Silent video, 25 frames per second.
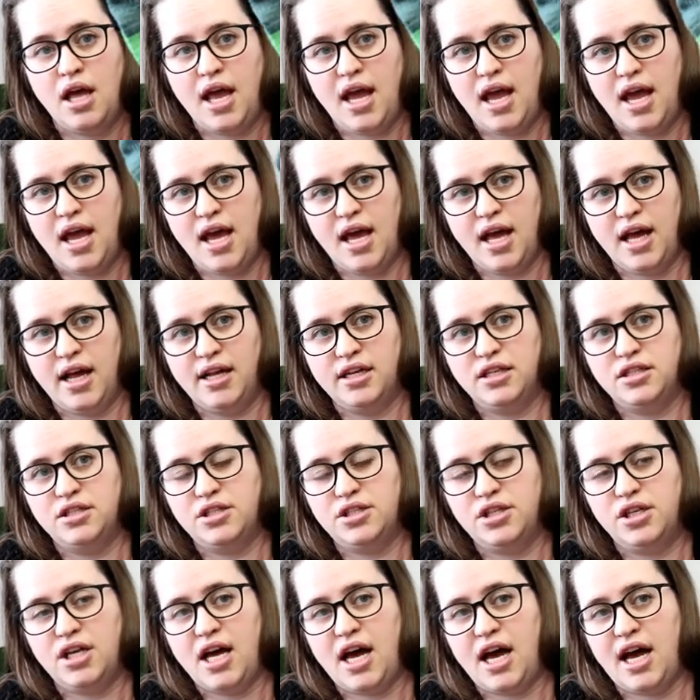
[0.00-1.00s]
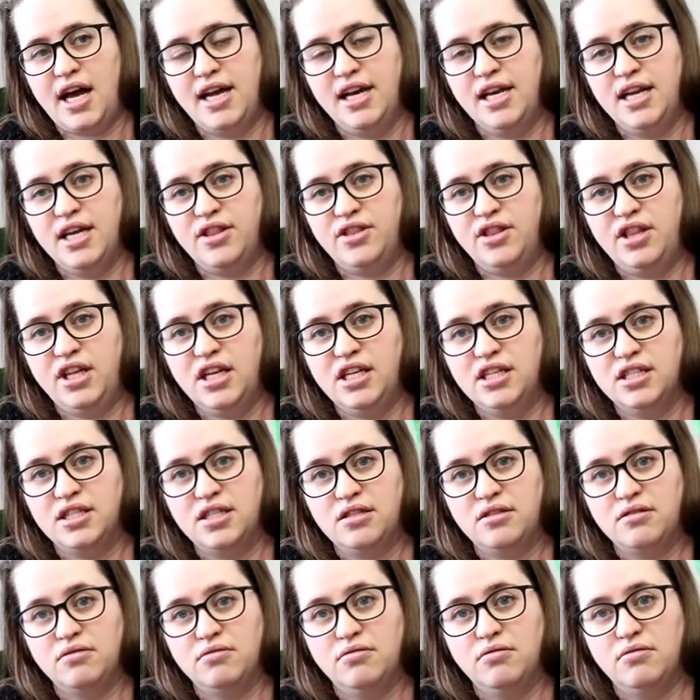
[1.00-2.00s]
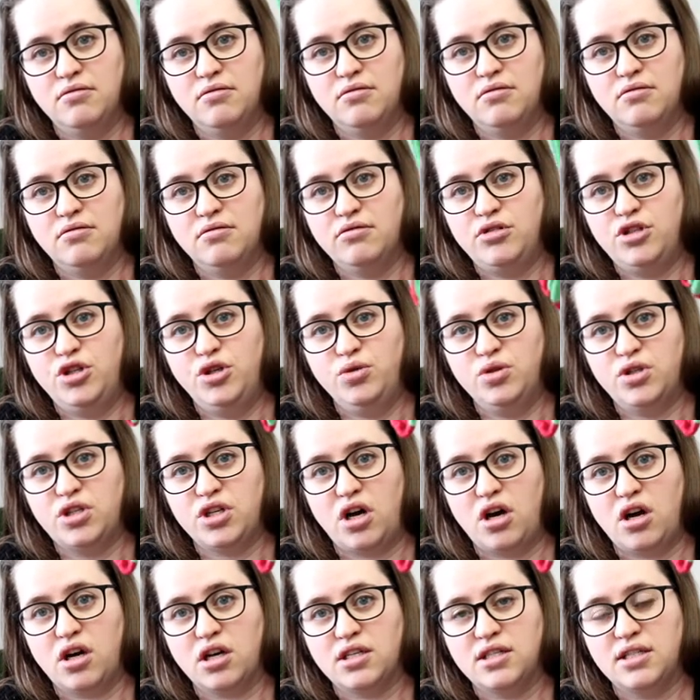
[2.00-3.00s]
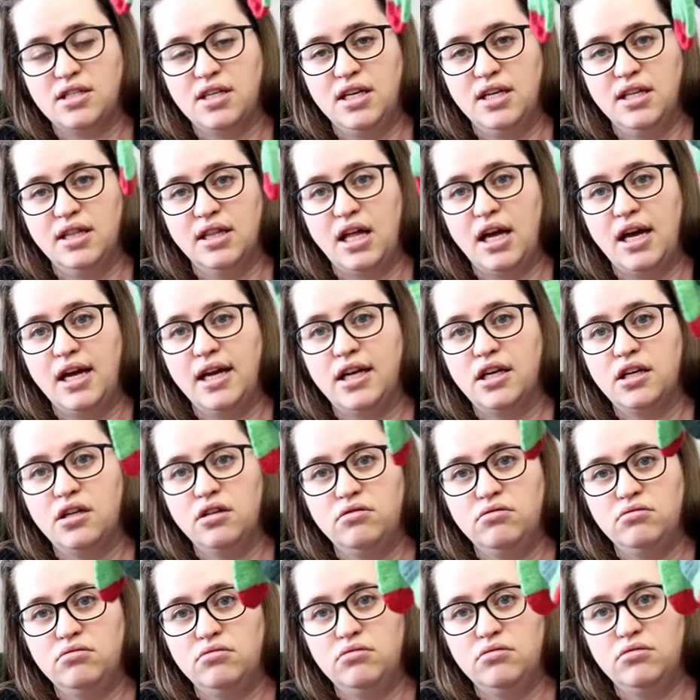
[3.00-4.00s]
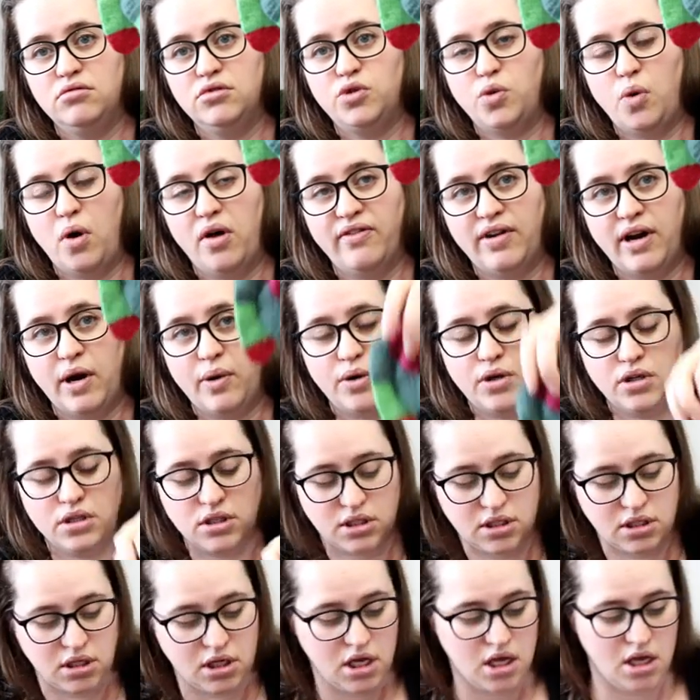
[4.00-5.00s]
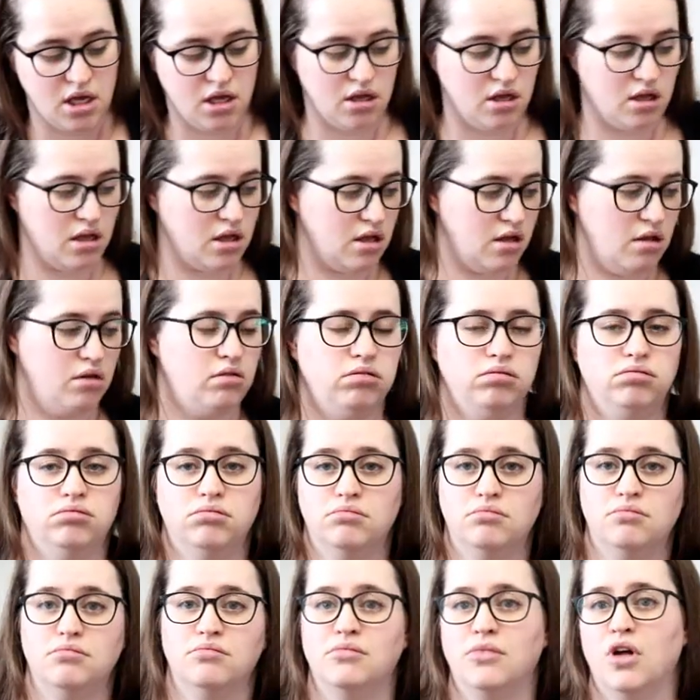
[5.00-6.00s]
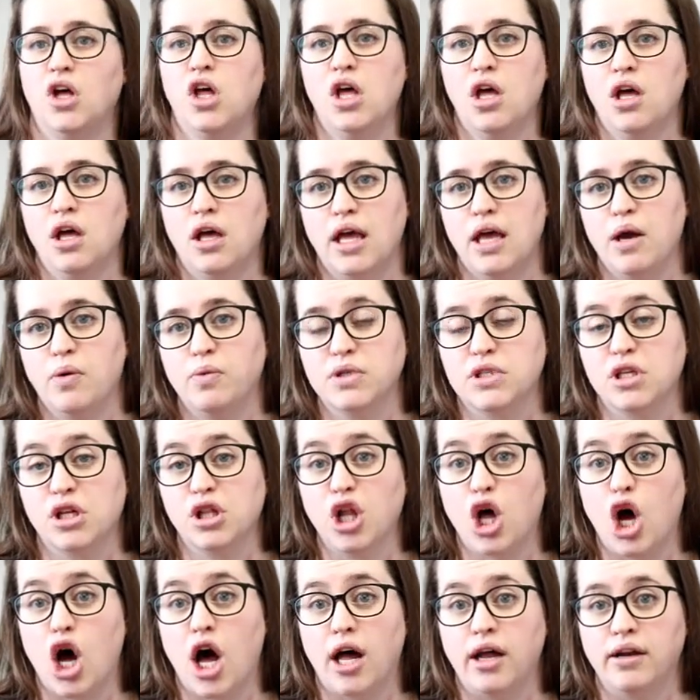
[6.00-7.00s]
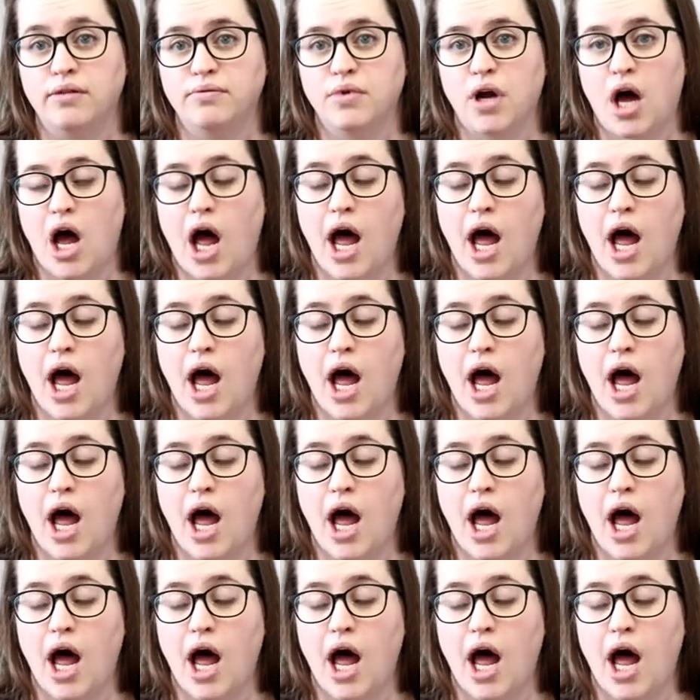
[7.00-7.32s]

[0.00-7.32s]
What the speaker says: and yeah, I knit these 2 socks in like 12 hours. It was a lot.